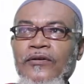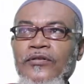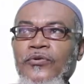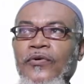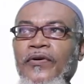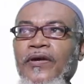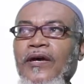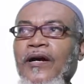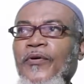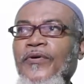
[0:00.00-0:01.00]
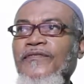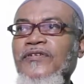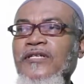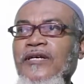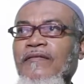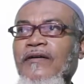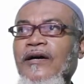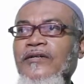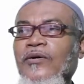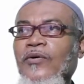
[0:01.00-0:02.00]
So here we have seen
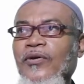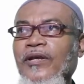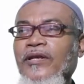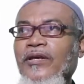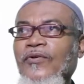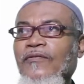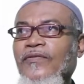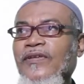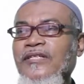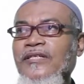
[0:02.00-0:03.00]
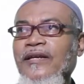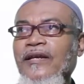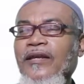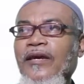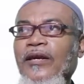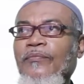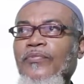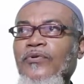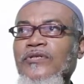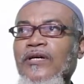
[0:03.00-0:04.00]
that already we have got the standard
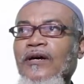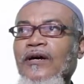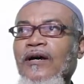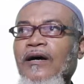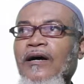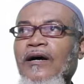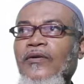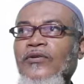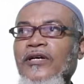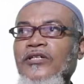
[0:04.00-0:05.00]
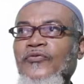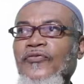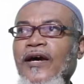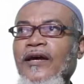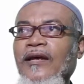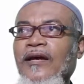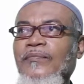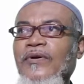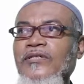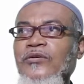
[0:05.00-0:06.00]
input .h file,
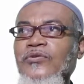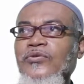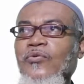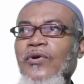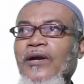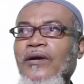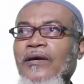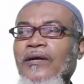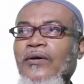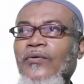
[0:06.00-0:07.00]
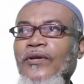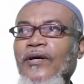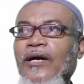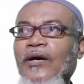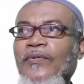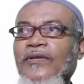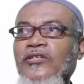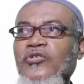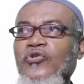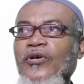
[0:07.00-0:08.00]
plus also we including up the
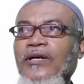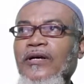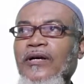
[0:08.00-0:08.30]
string.h